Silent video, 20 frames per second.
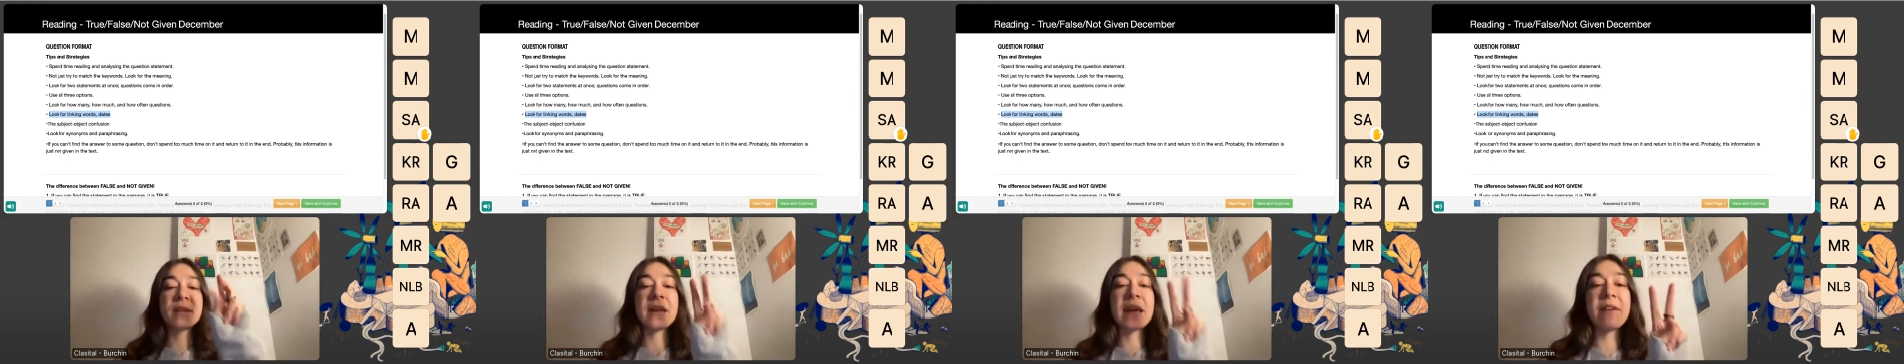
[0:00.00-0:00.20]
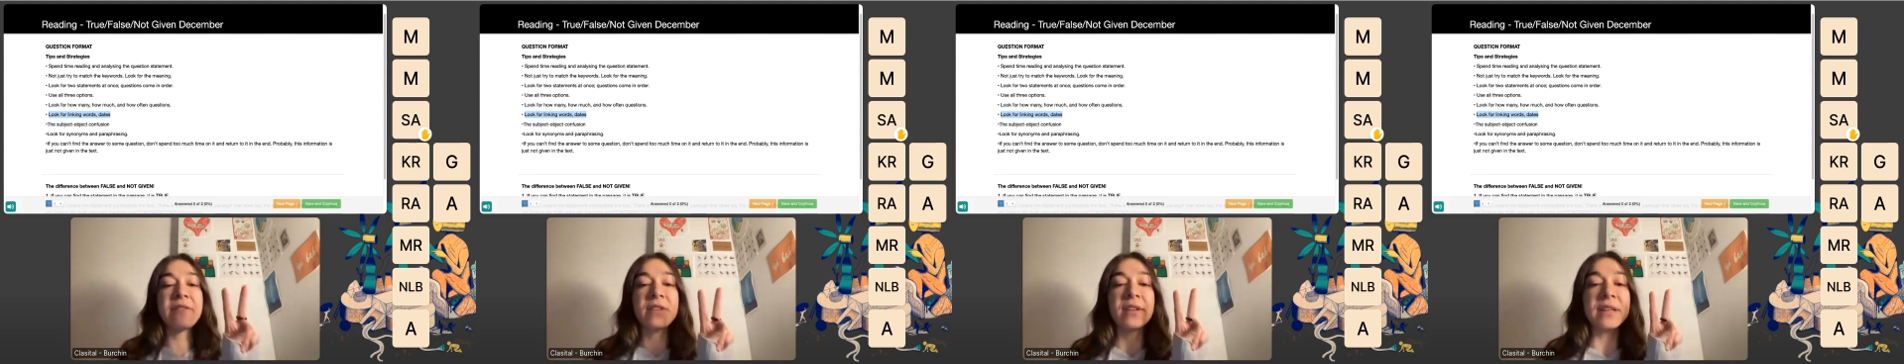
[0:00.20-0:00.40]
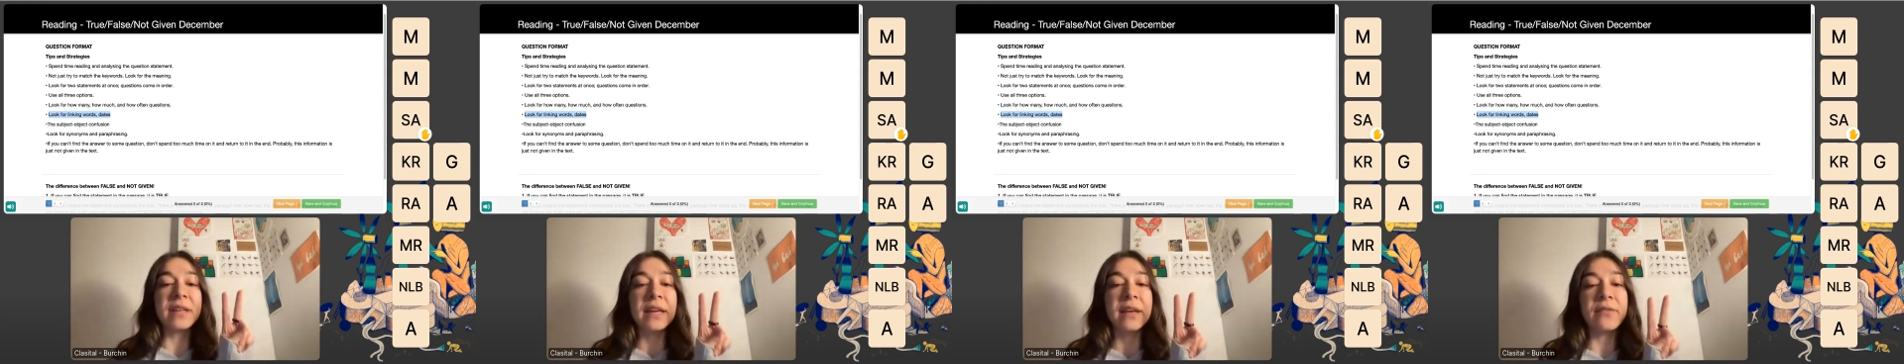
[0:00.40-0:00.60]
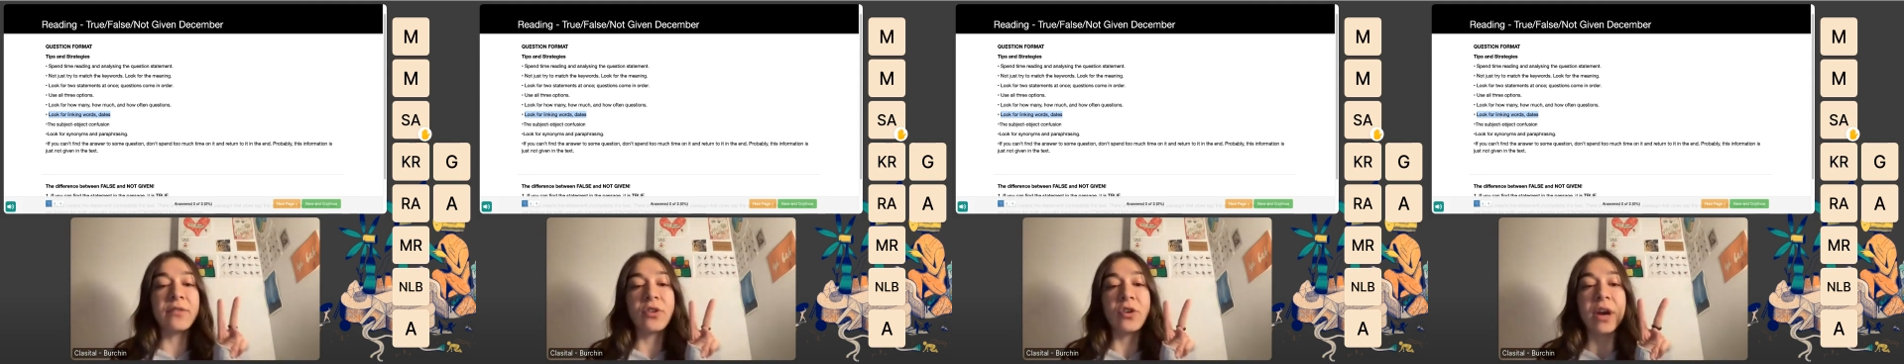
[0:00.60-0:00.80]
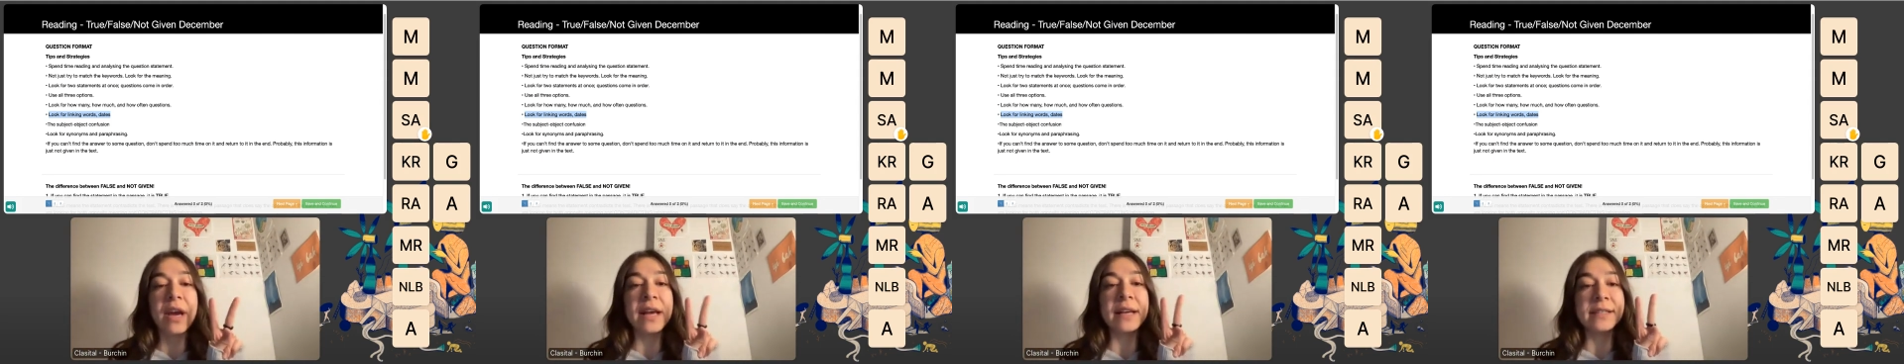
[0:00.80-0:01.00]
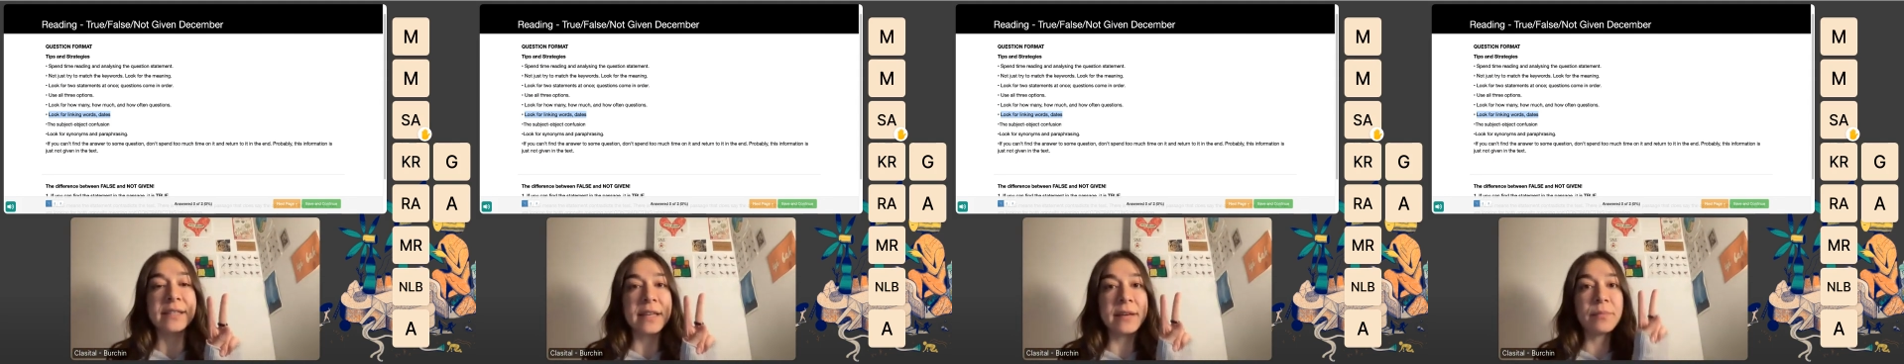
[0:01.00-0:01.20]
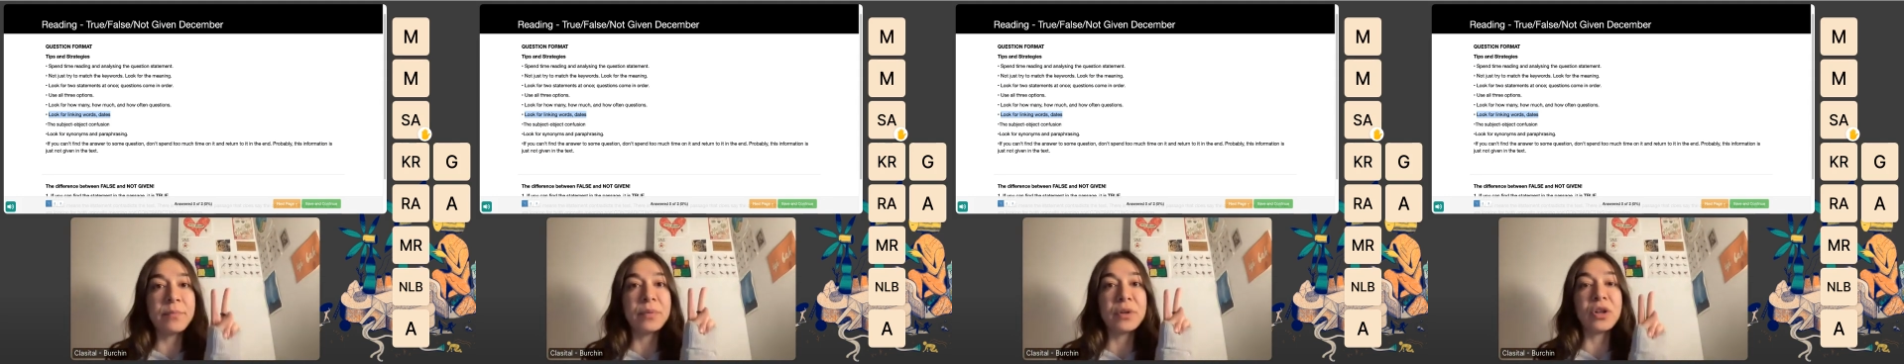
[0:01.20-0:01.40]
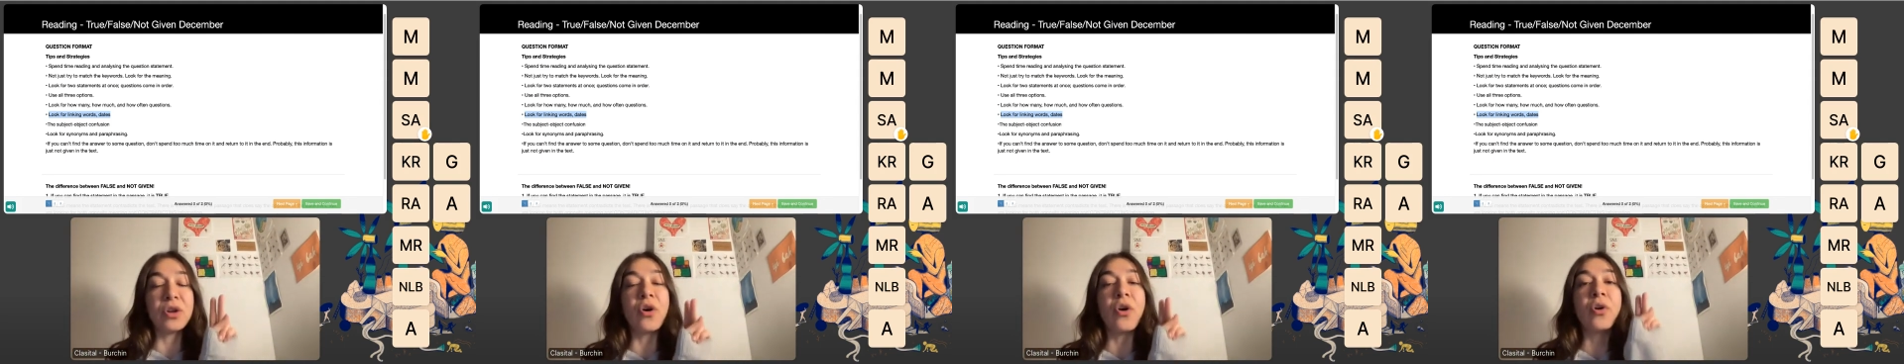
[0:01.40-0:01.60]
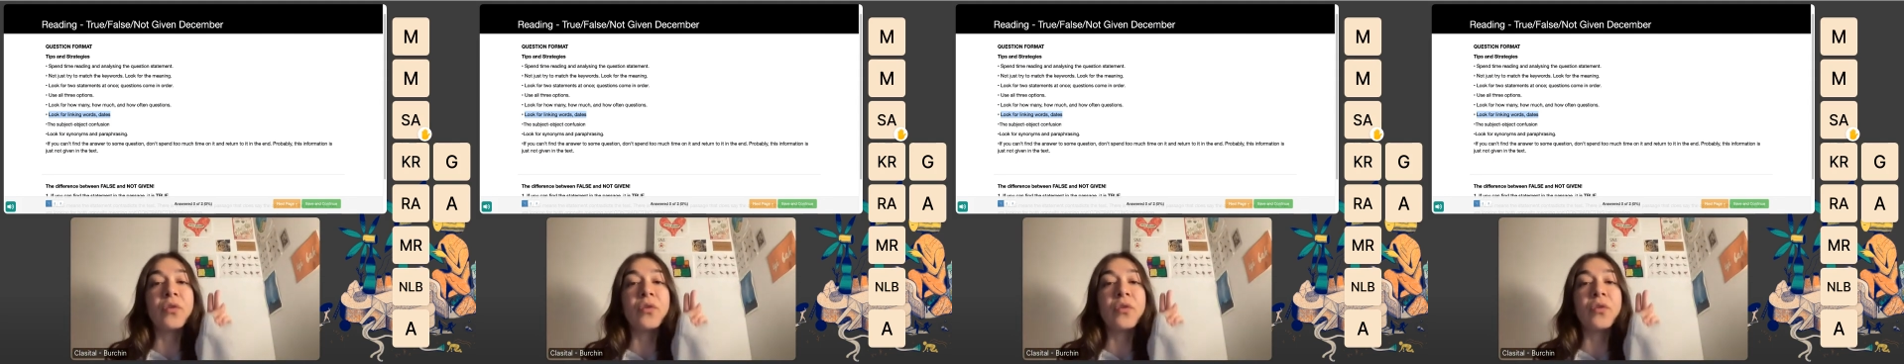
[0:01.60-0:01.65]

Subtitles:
they will give you example